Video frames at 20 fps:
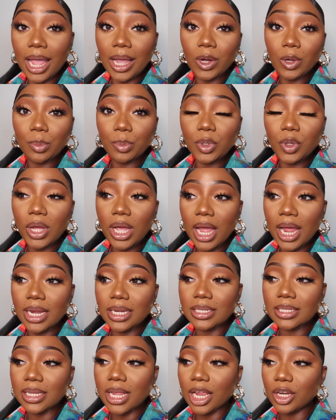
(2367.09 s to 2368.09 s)
I hope you
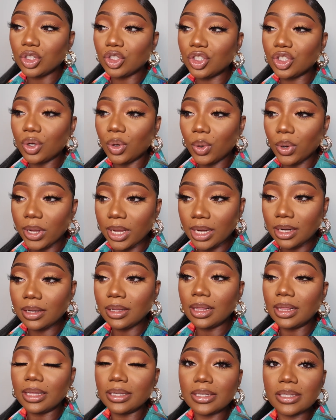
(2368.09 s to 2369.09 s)
guys enjoyed
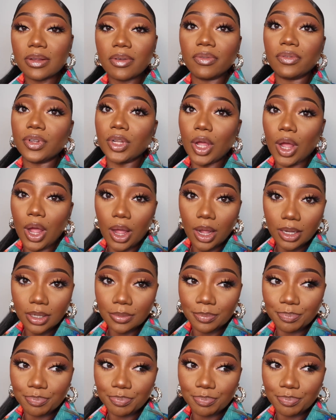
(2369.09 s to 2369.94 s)
this vlog.